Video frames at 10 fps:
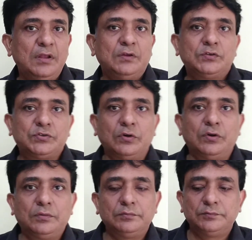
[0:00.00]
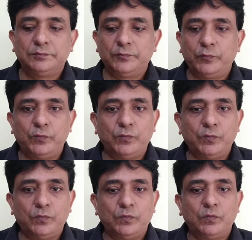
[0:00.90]
So
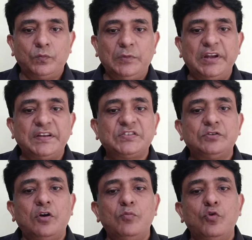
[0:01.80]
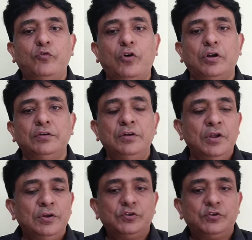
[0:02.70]
let us now move on